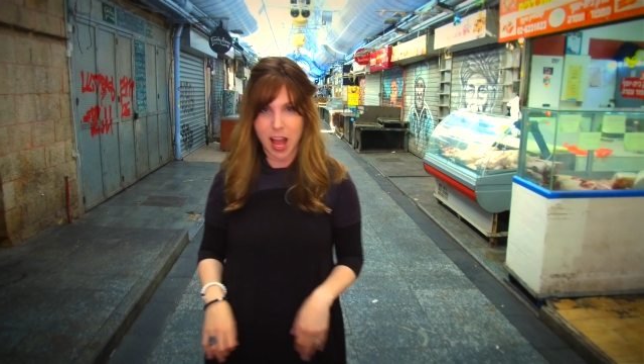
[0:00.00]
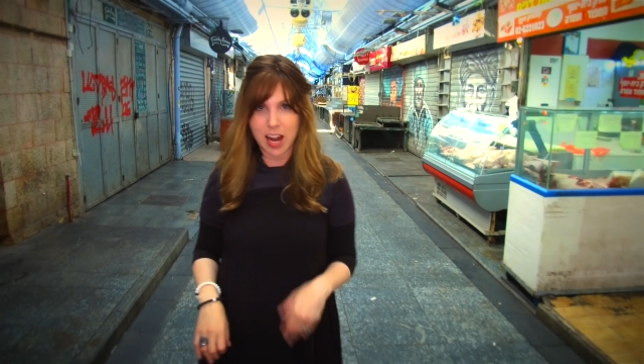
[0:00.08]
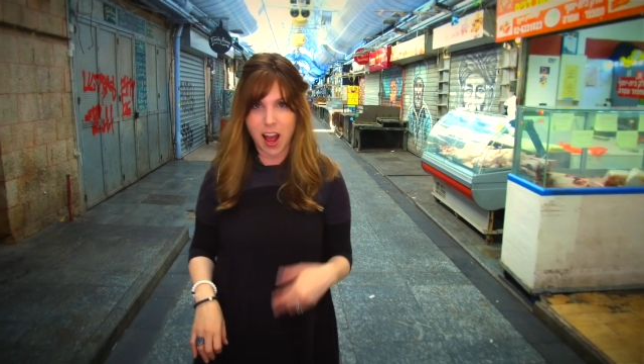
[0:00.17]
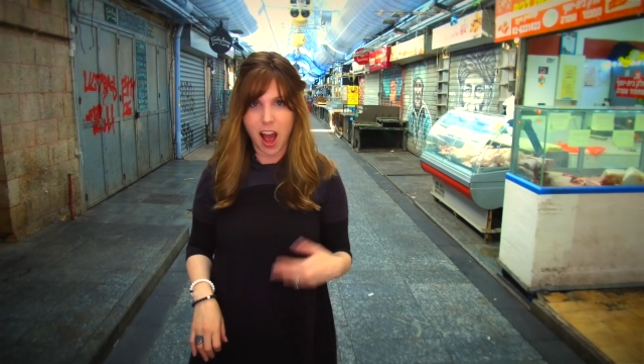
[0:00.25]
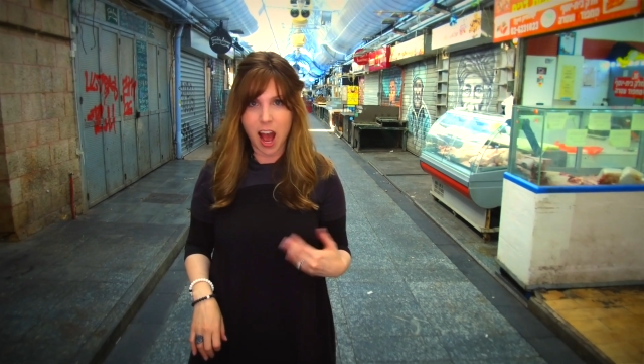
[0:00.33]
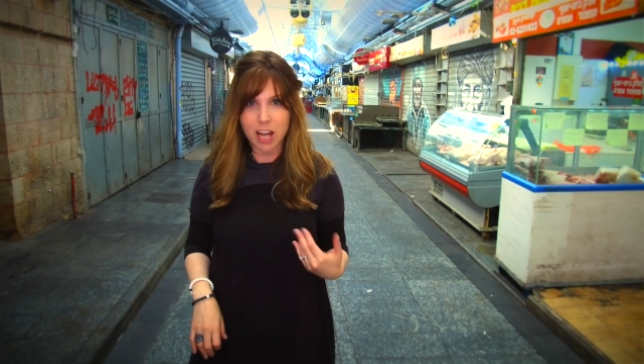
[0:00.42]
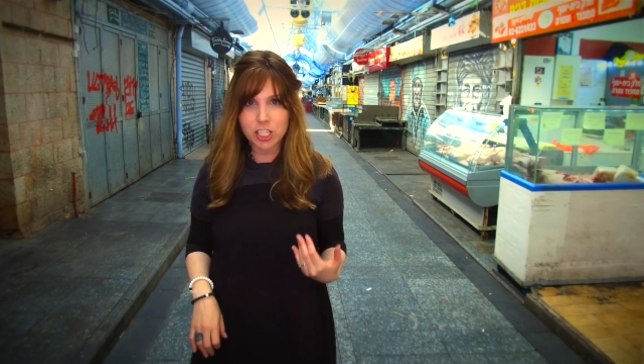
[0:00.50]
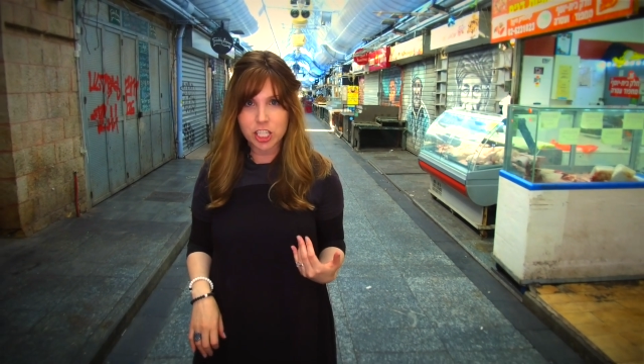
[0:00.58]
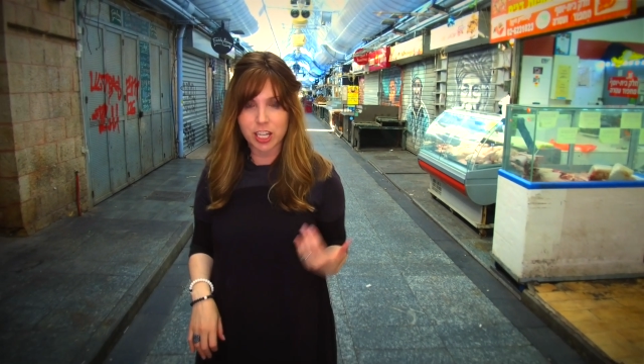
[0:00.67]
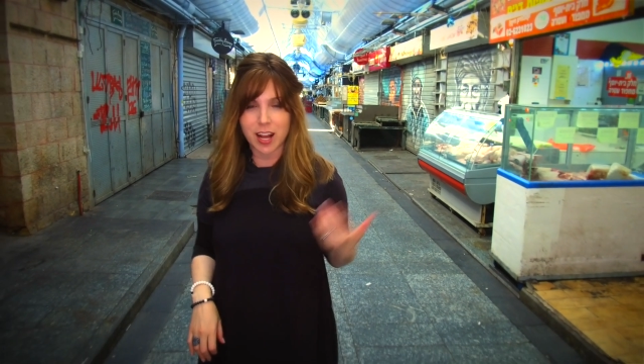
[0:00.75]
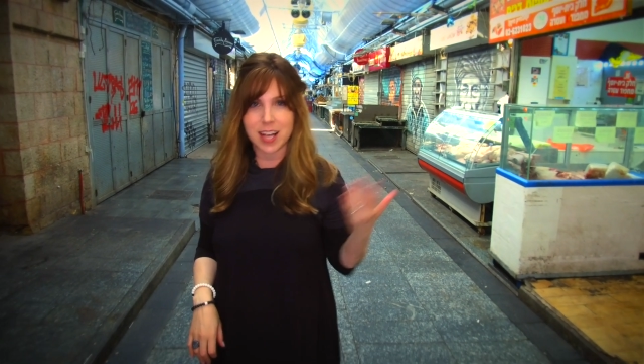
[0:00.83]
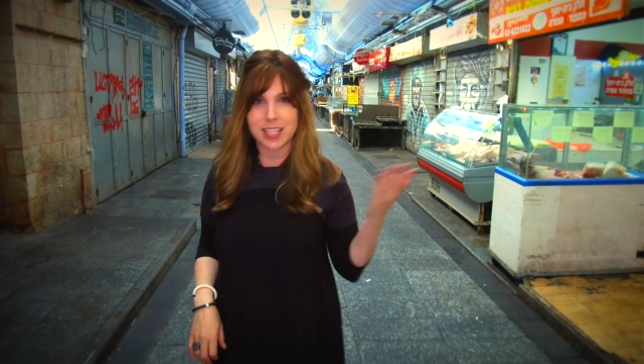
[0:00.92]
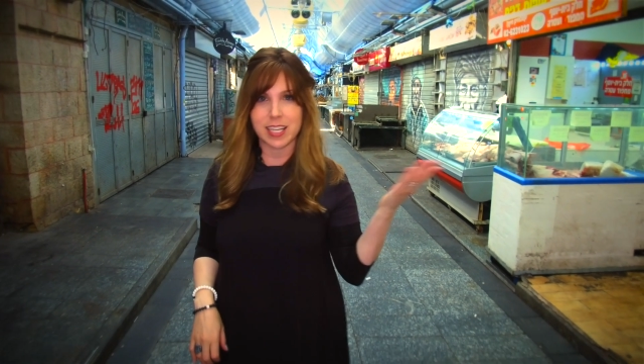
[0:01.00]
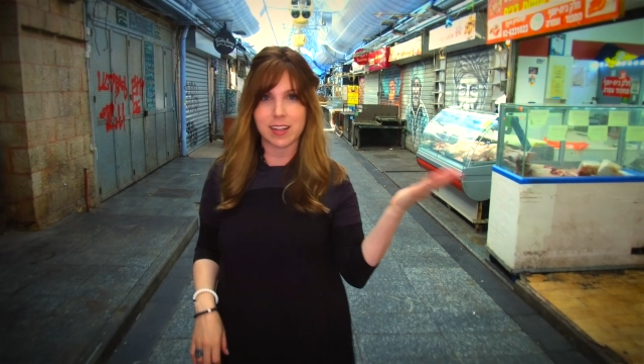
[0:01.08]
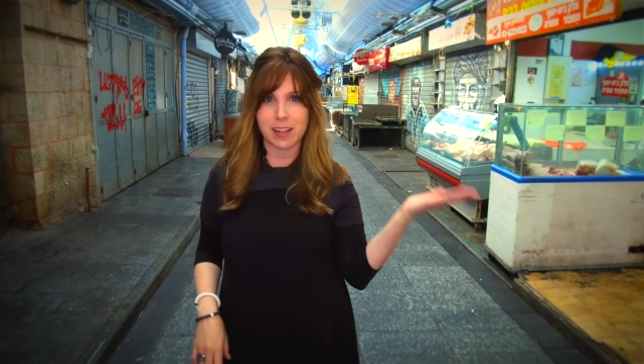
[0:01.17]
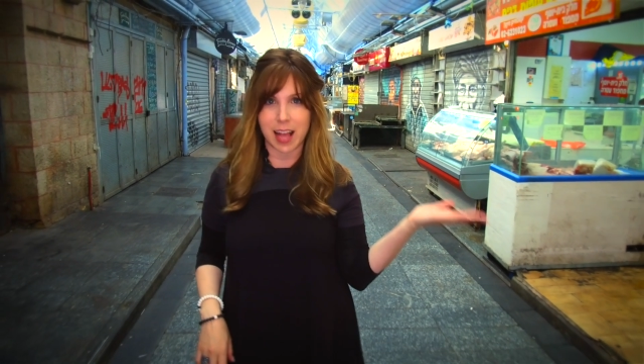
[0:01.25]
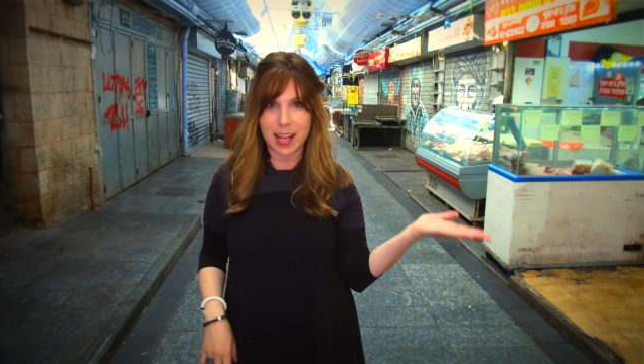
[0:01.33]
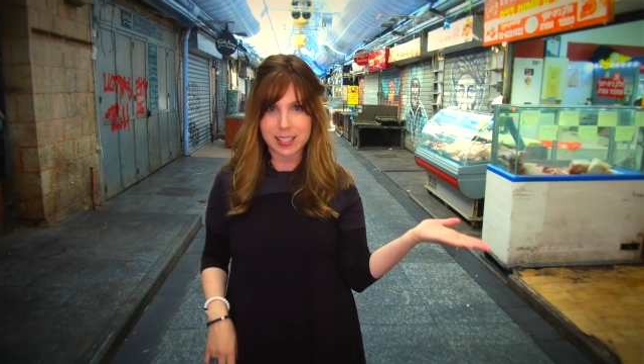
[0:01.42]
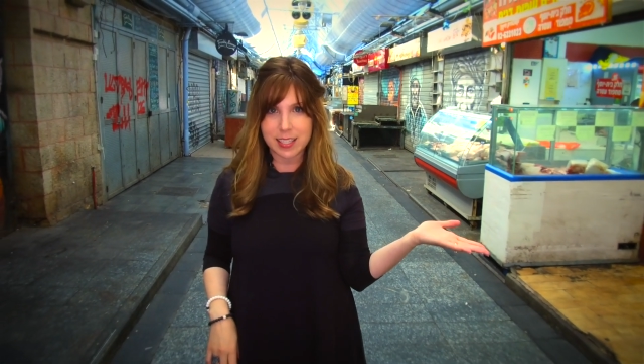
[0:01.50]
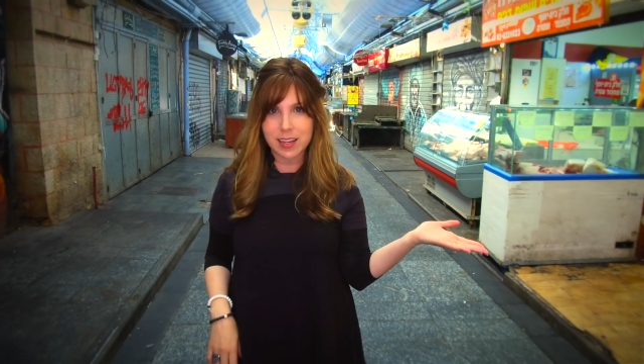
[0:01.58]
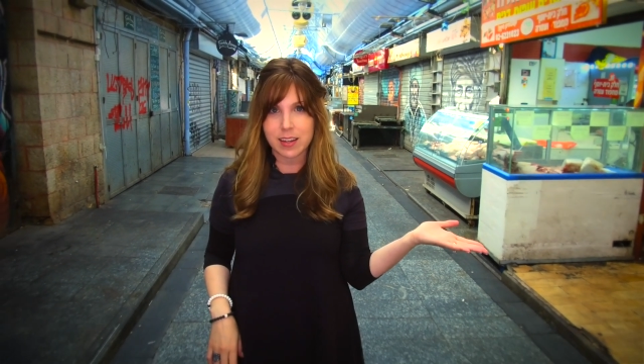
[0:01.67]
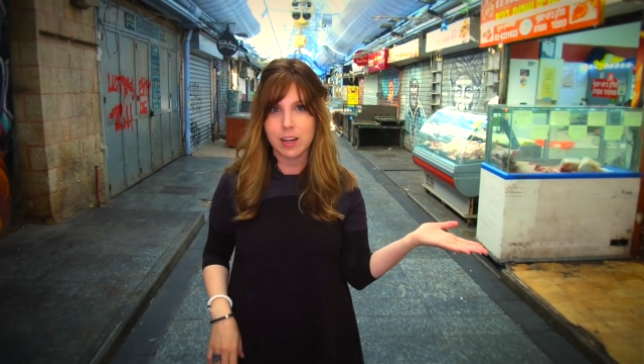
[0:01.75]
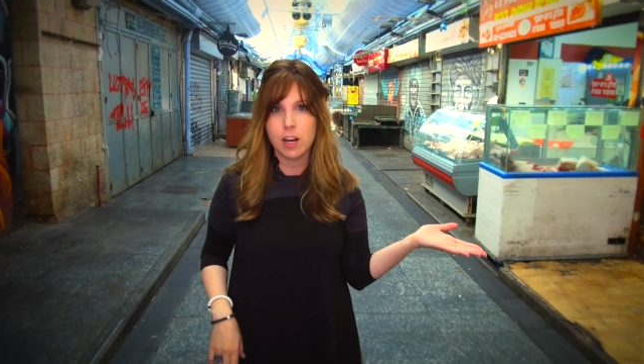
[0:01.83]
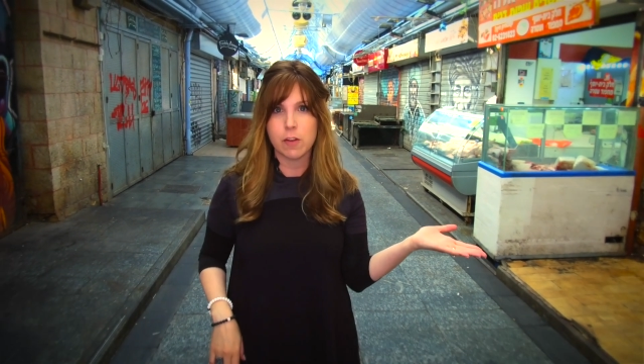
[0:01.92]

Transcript: An Ashkenazi classic